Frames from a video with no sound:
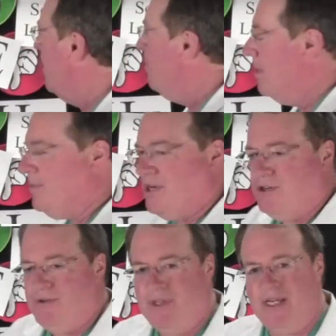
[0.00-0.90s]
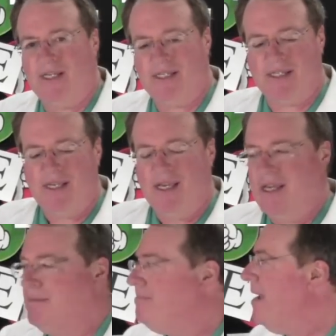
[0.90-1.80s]
When we do this,
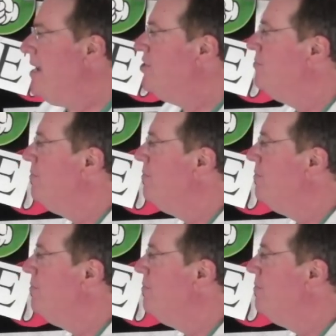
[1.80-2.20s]
it makes